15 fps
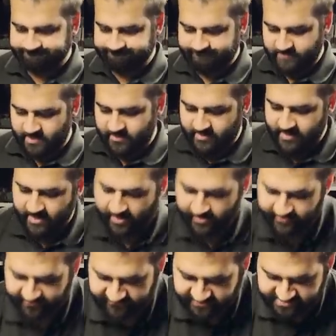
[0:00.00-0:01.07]
No. I
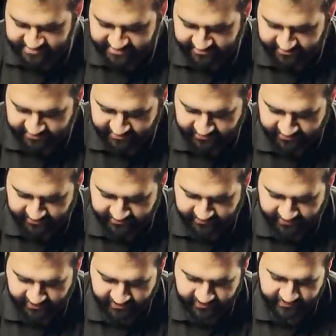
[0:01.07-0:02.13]
would have to stick the, the
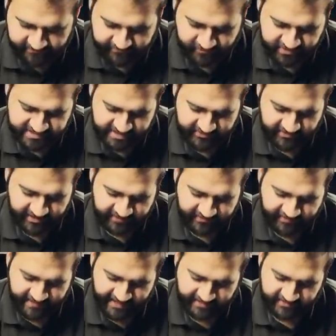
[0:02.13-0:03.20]
kind of the front out like
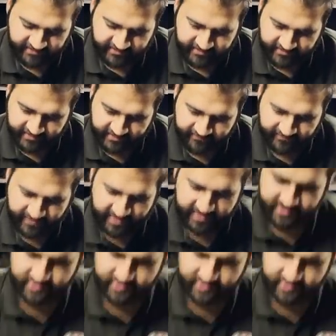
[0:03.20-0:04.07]
that kind of thing. Oh.